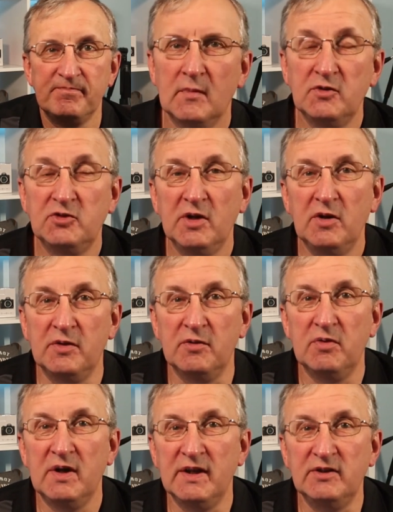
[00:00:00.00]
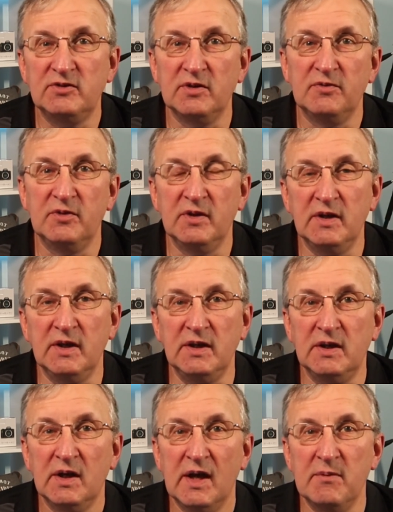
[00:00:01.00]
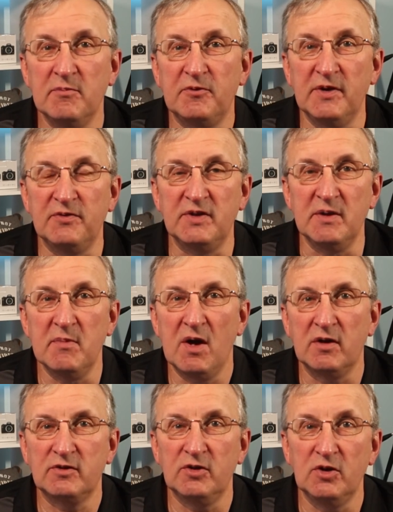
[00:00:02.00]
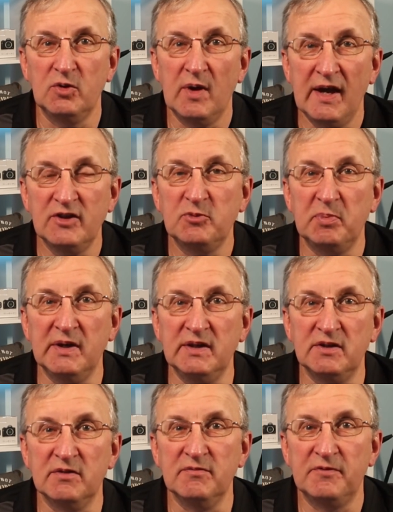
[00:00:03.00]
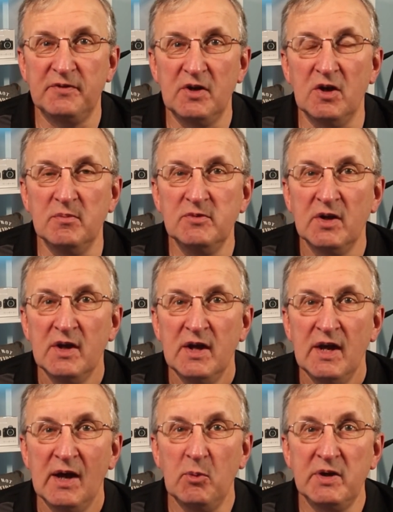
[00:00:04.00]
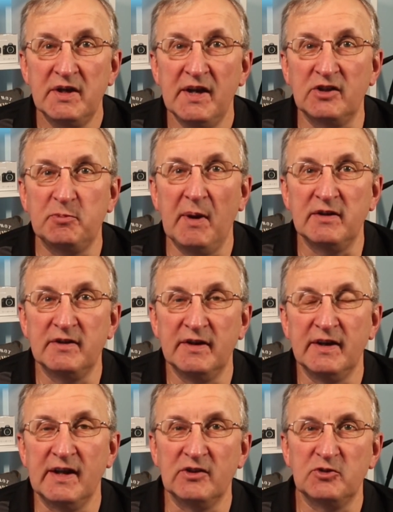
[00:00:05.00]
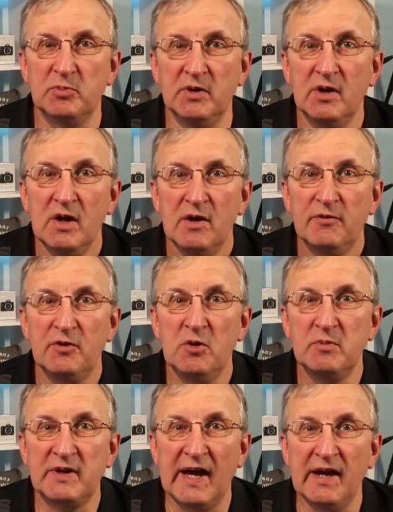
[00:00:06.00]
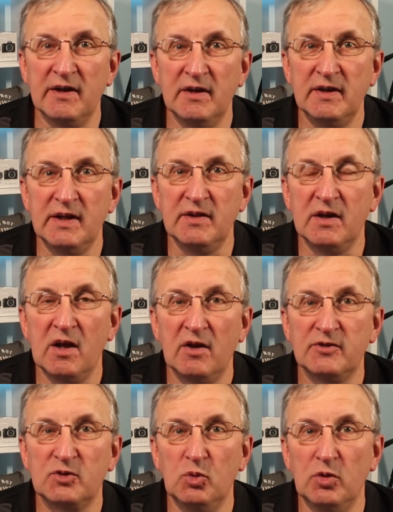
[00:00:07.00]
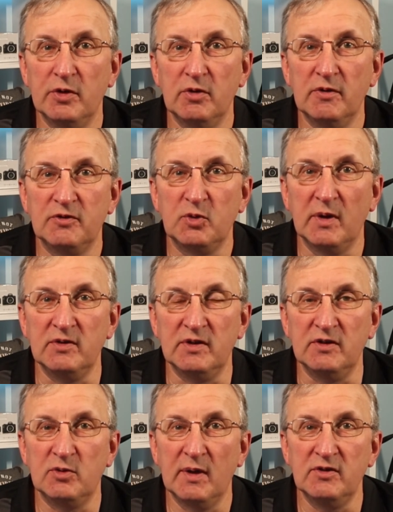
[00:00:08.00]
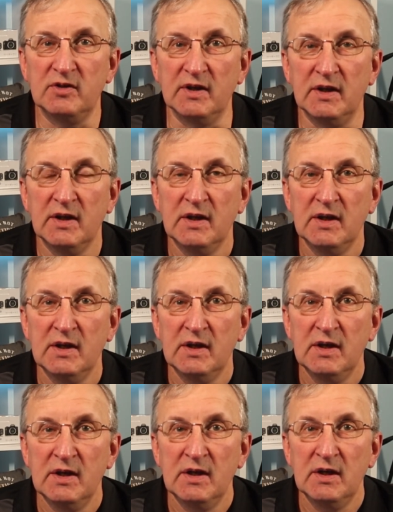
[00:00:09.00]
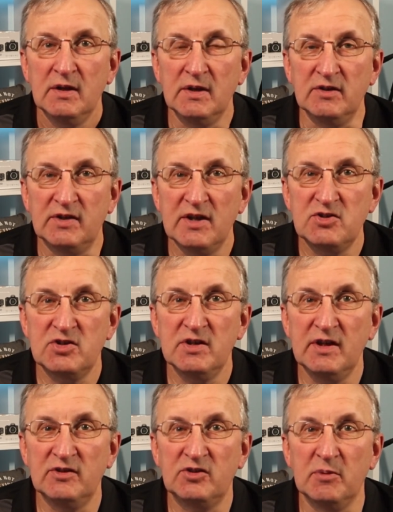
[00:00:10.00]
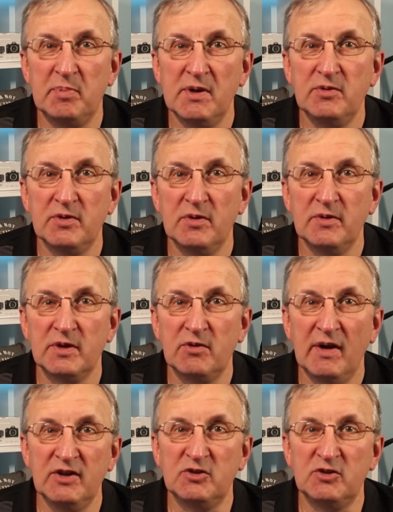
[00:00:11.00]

And so the release of the M50 Mark II has been confirmed, and we can expect an announcement from Canon in the last quarter of 2020. The intention is to build on the great